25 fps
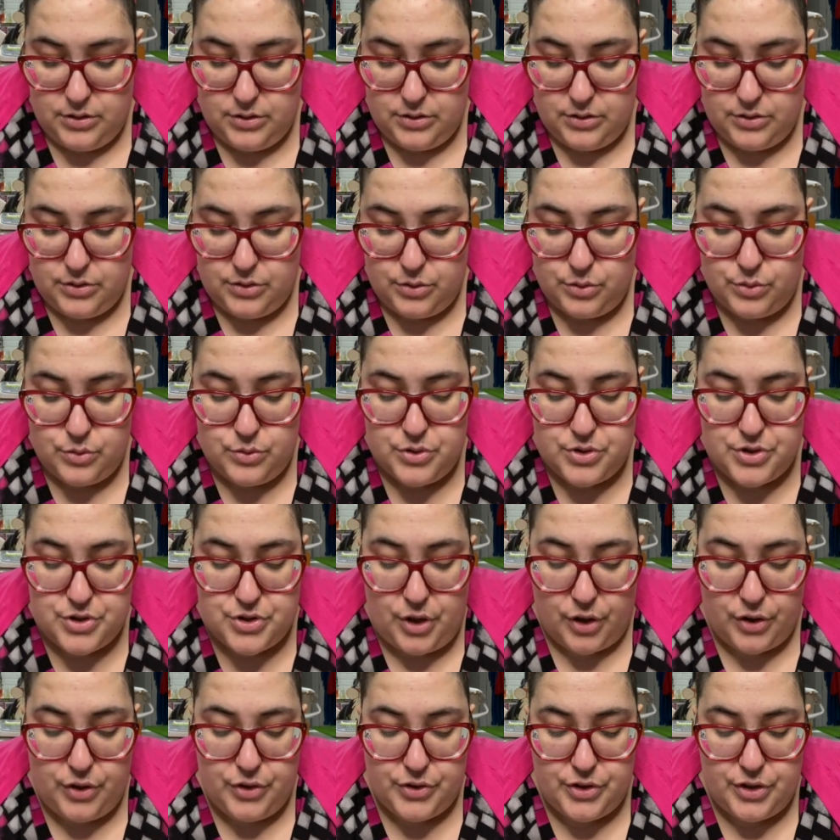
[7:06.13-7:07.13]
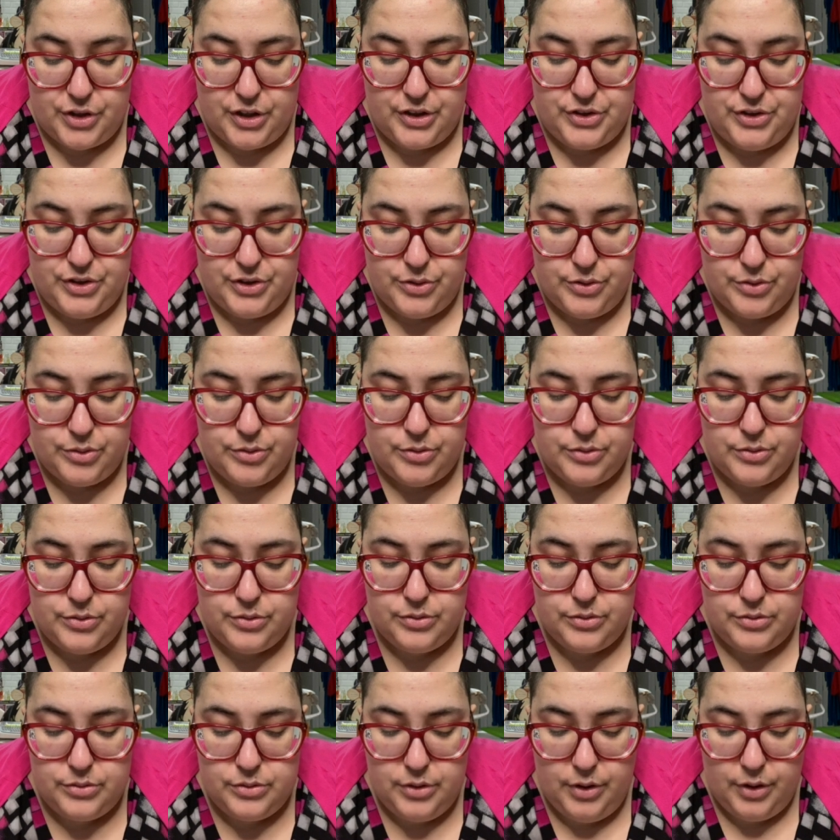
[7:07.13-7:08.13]
to start a new
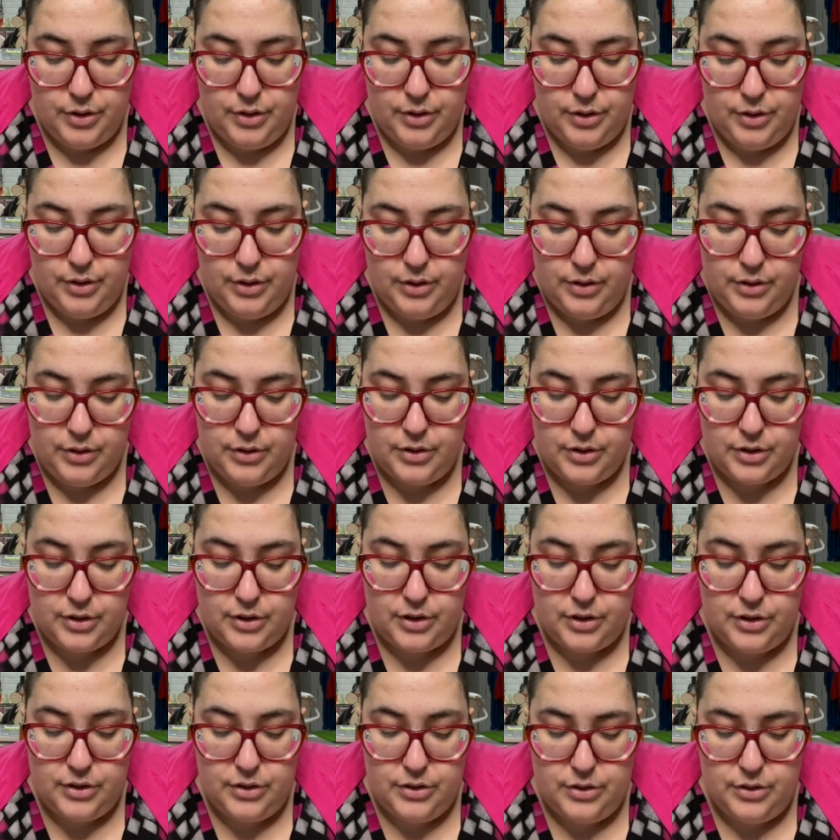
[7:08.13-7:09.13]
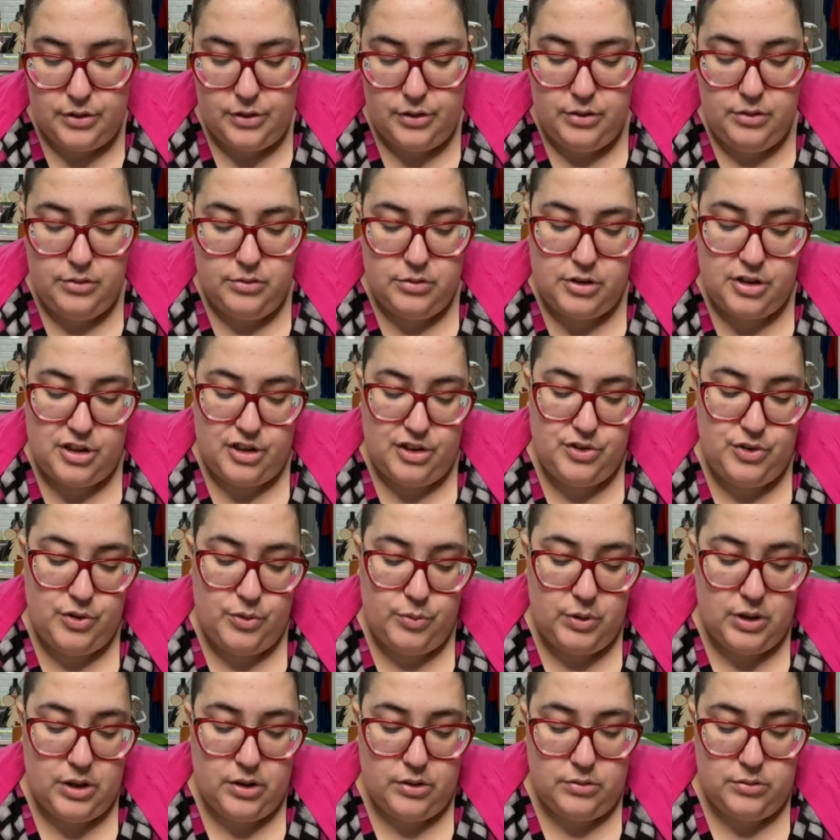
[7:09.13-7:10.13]

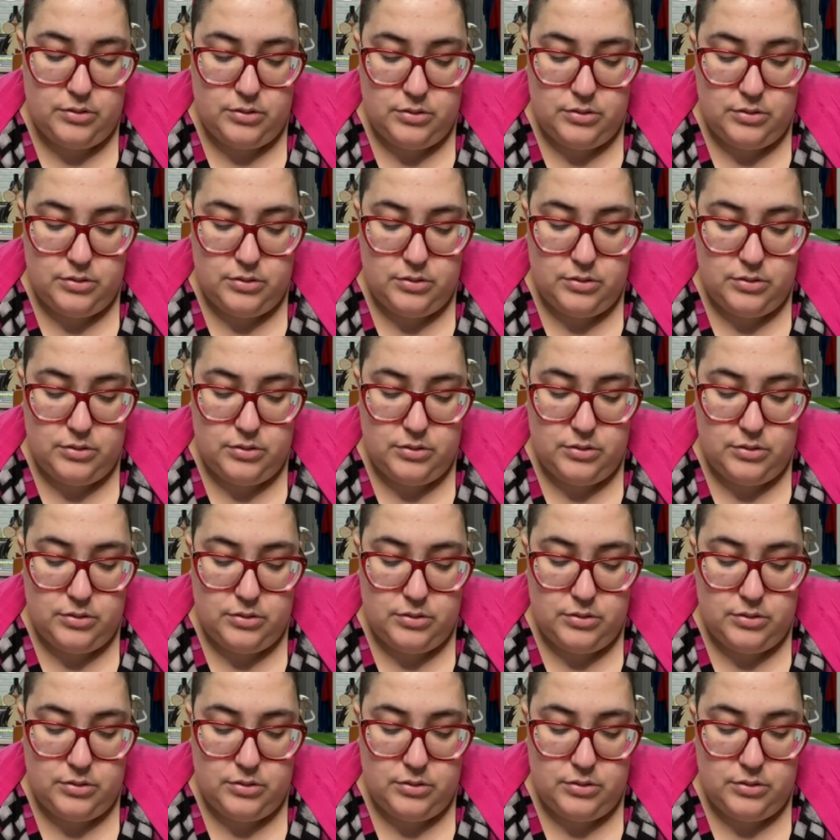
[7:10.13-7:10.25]
renewal,